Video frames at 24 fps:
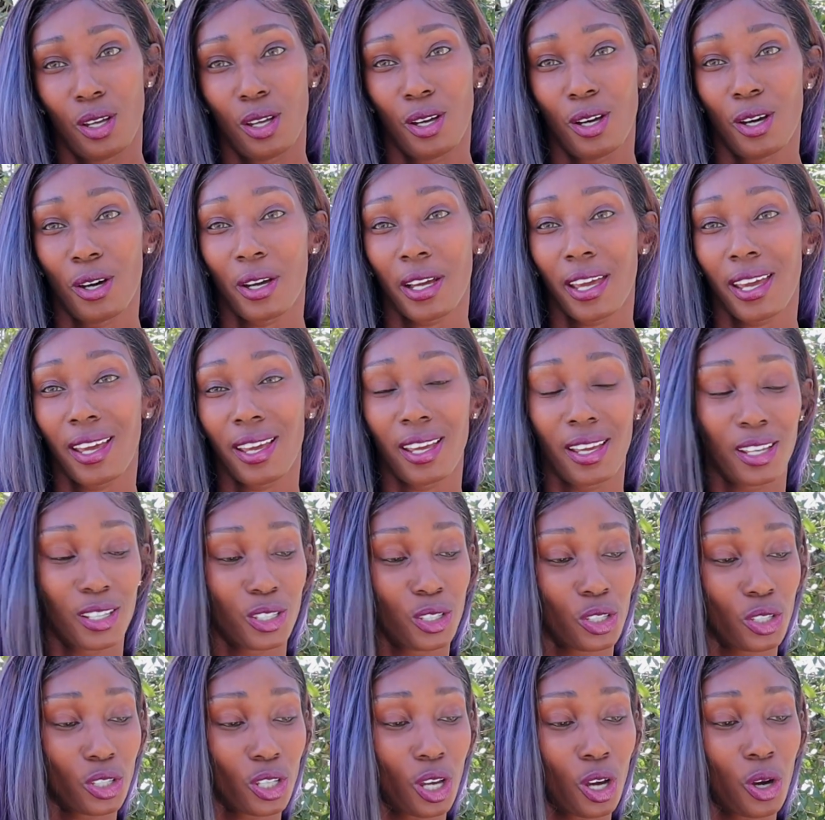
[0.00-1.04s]
Okay,
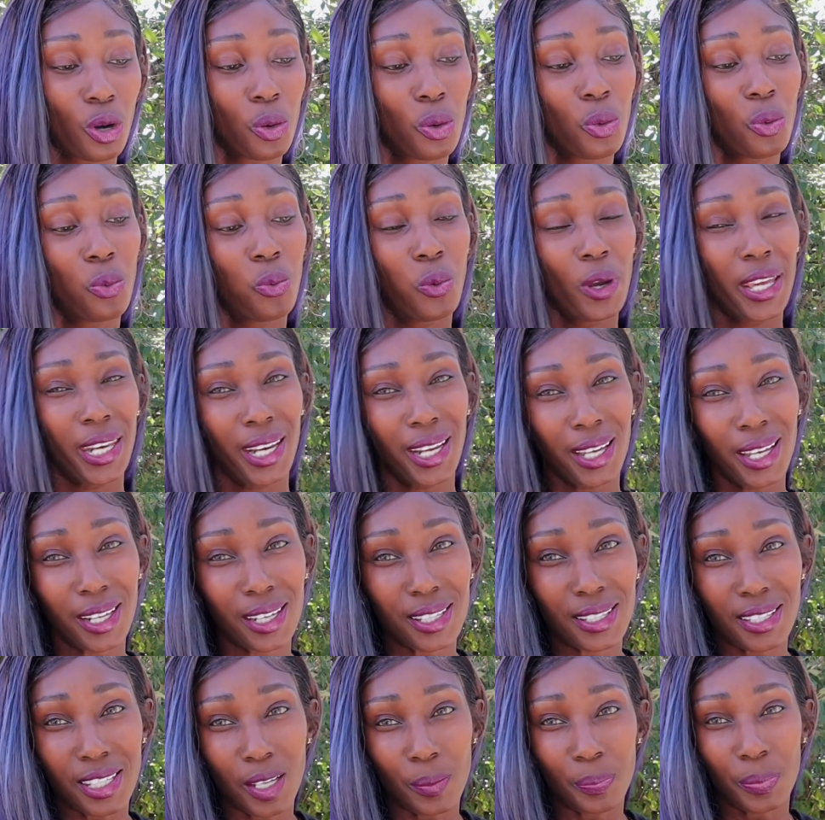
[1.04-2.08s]
so we didn't get a
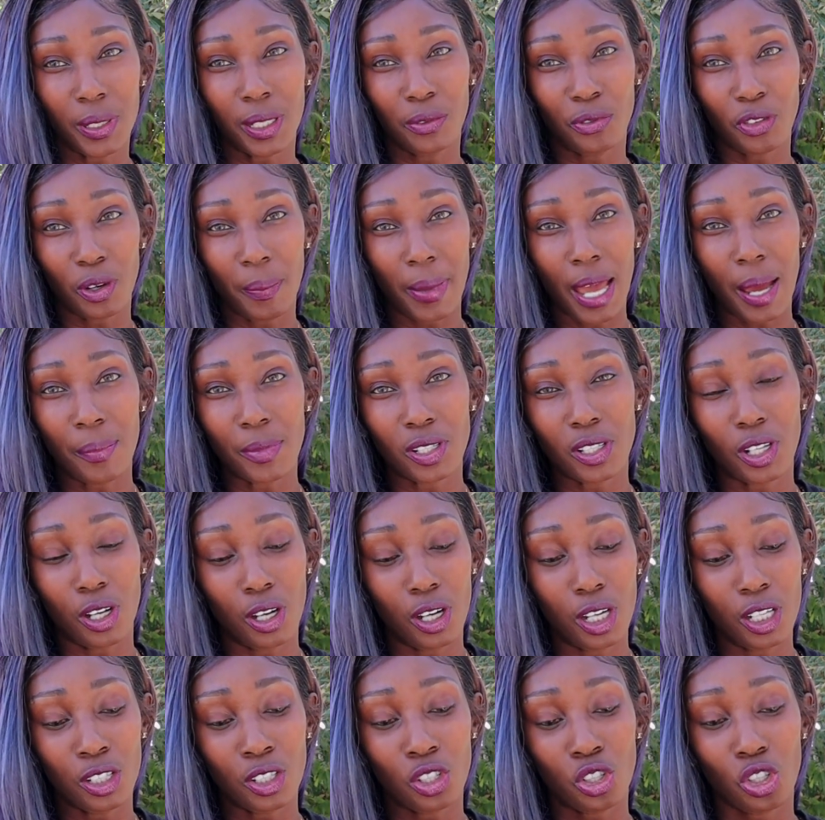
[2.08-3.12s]
template from
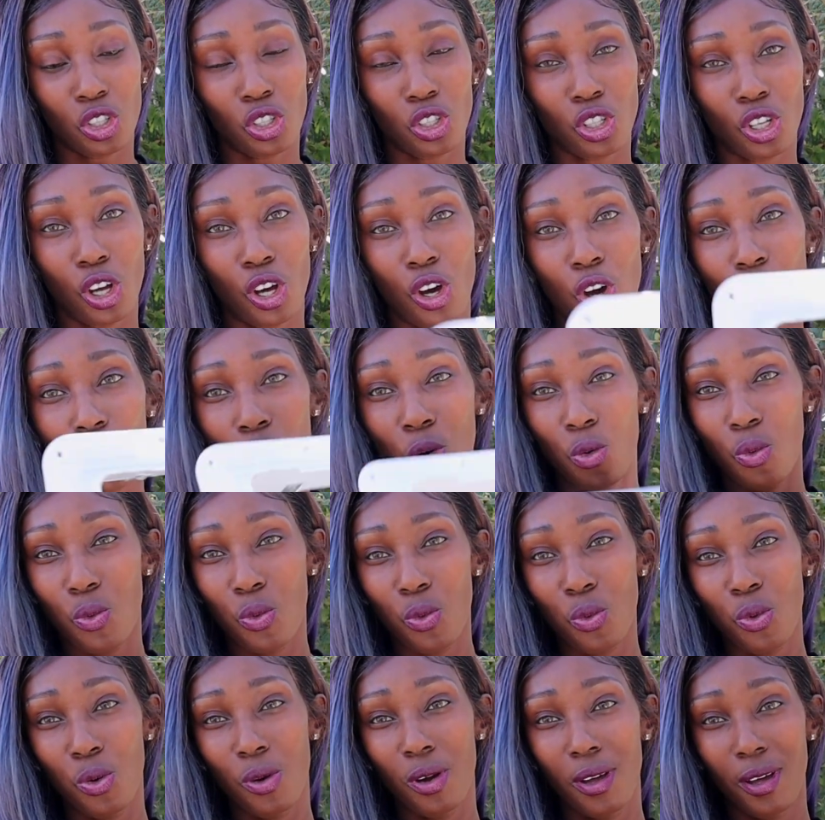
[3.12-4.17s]
Amazon, so
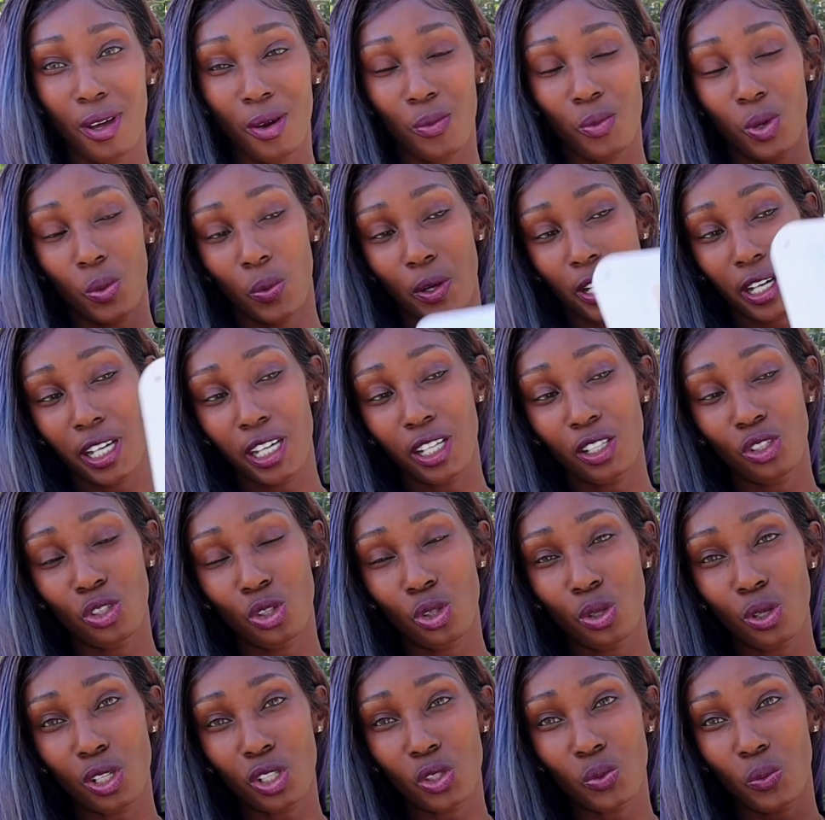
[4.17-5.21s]
what we're going to
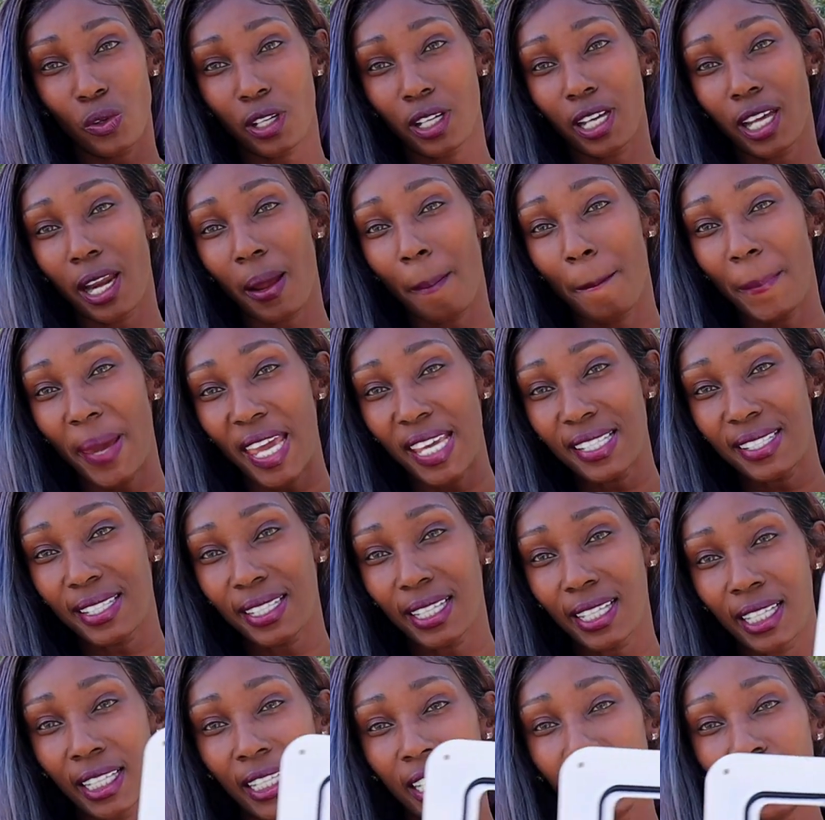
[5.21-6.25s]
do is we're going to
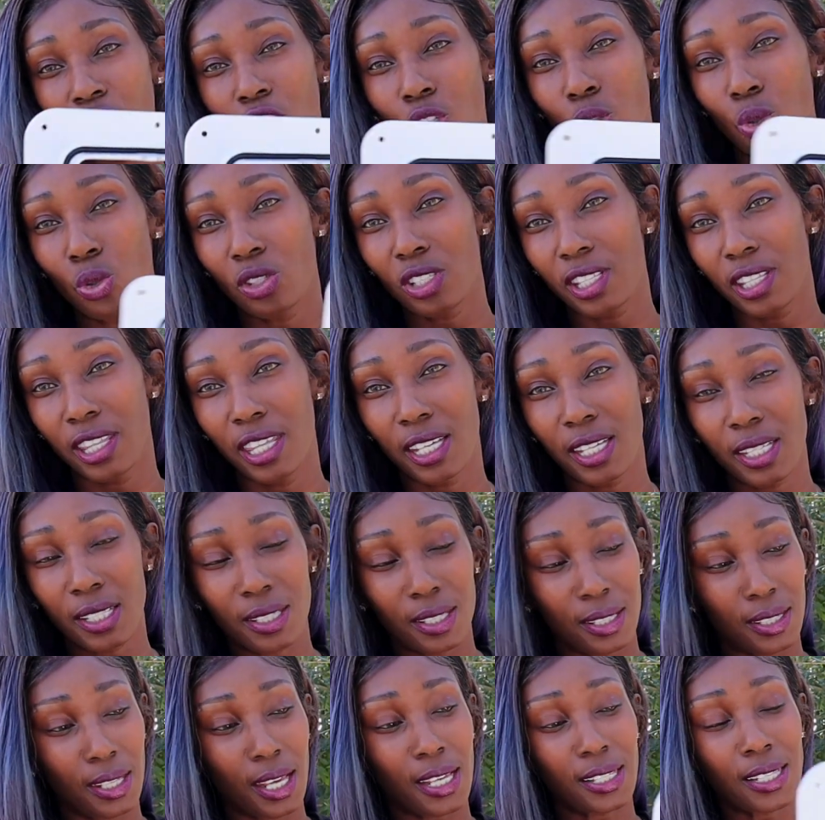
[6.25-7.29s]
basically use
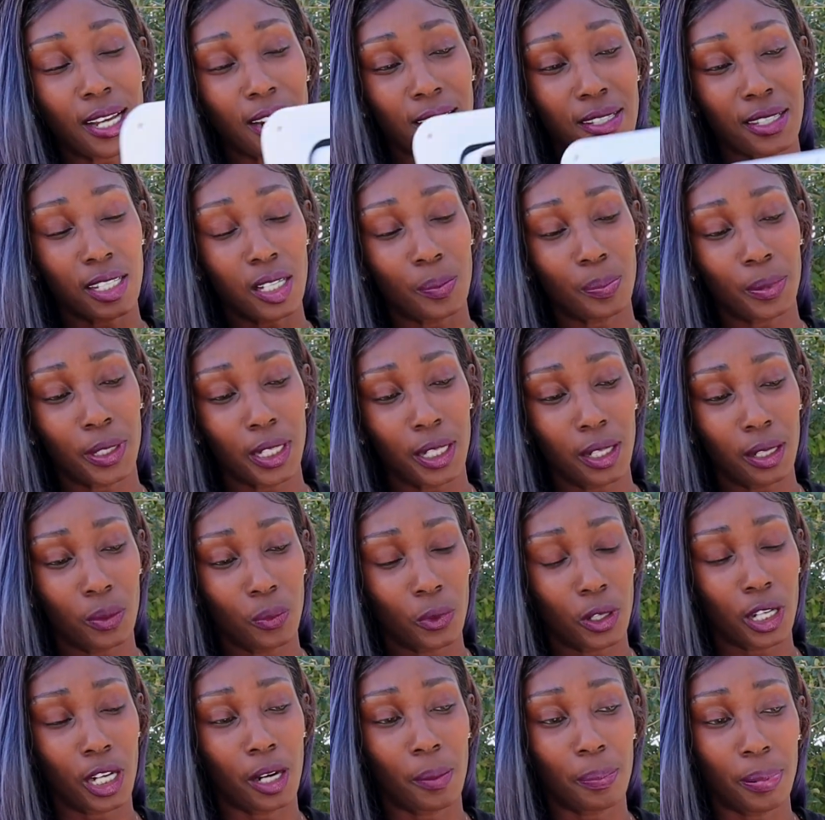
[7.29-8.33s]
this as our template.
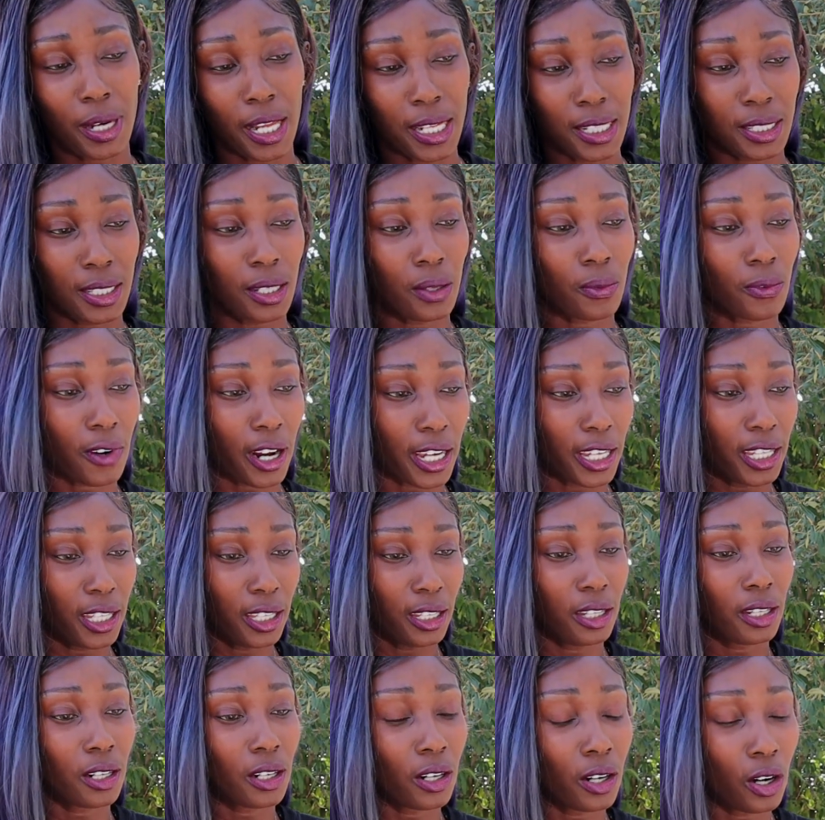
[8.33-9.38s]
We're going to place it right
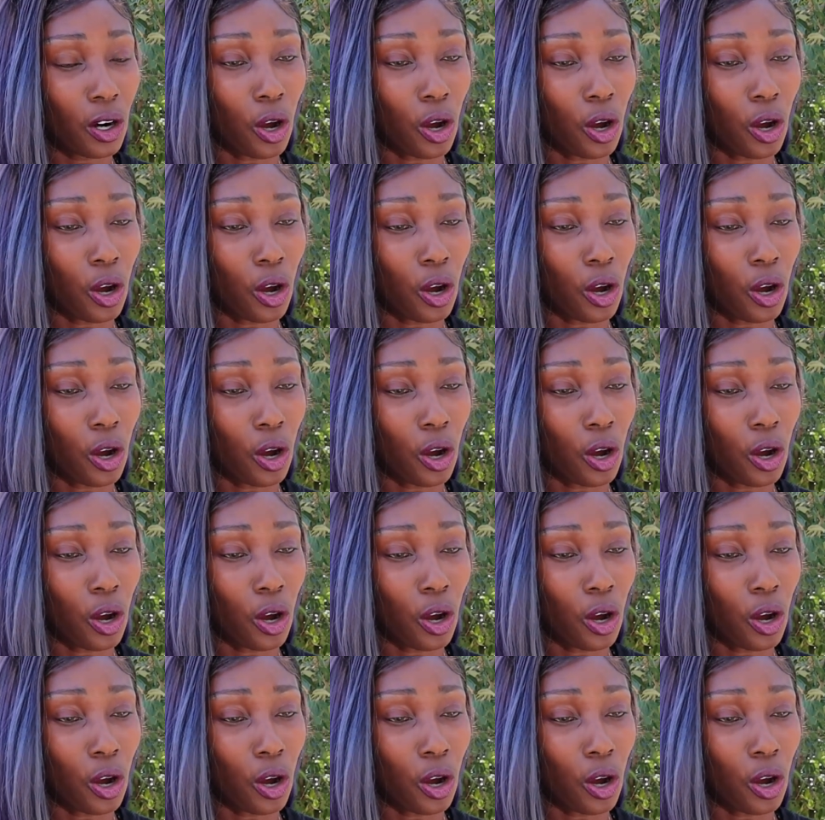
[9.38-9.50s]
here